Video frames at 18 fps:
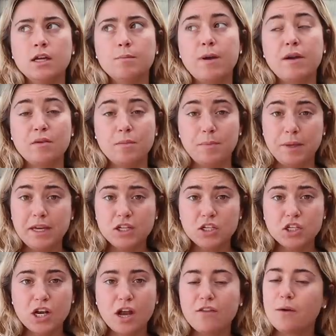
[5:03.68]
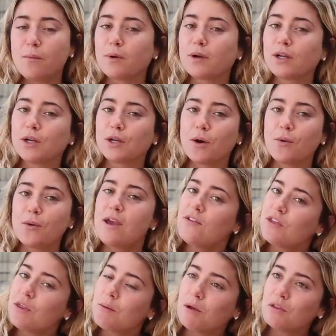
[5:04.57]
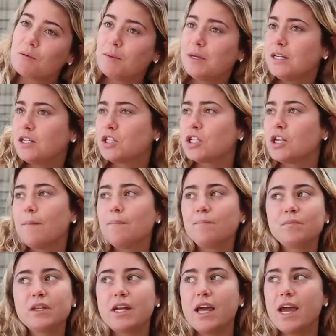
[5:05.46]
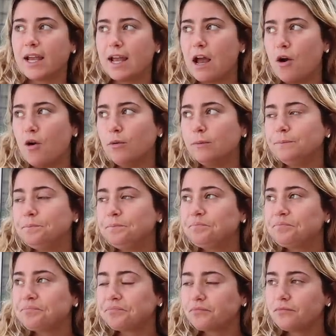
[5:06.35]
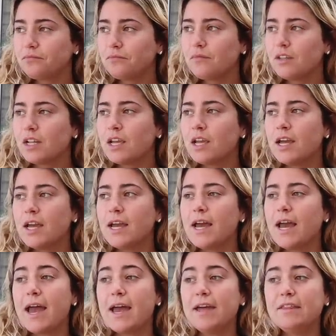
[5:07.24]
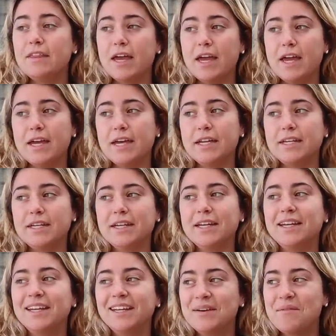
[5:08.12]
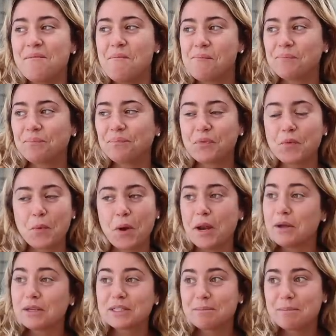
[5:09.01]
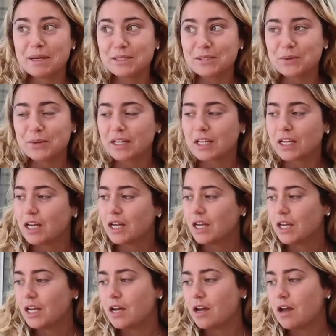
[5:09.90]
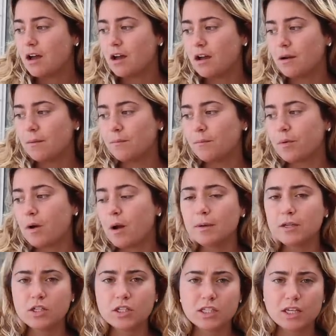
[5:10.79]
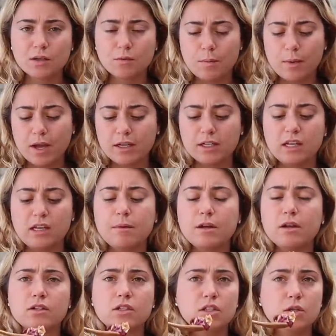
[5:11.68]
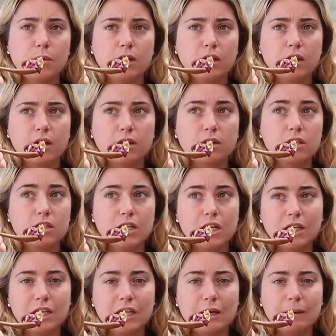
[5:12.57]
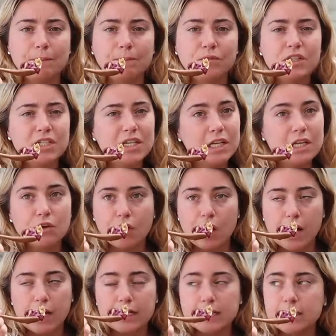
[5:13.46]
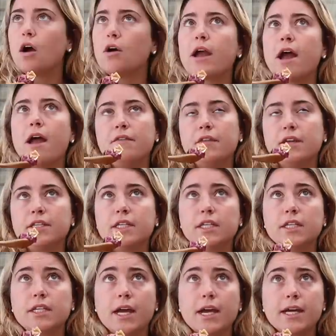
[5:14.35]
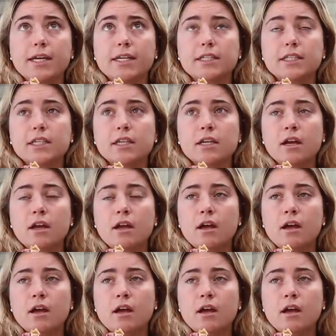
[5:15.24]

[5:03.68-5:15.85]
by the beach, and then we're gonna go eat them on the beach and hang out. And then, what else am I doing? Probably just like replying to emails, doing like the daily grind. Oh yeah, and then tonight,